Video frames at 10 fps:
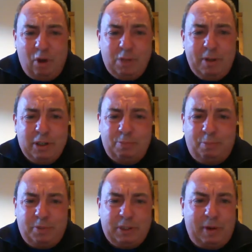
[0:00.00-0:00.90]
most people
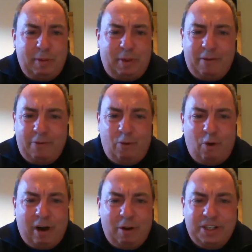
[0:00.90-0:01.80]
spend about
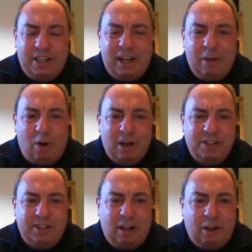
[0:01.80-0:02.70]
4 hours a day
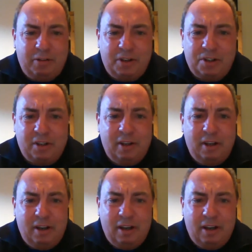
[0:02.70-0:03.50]
watching television.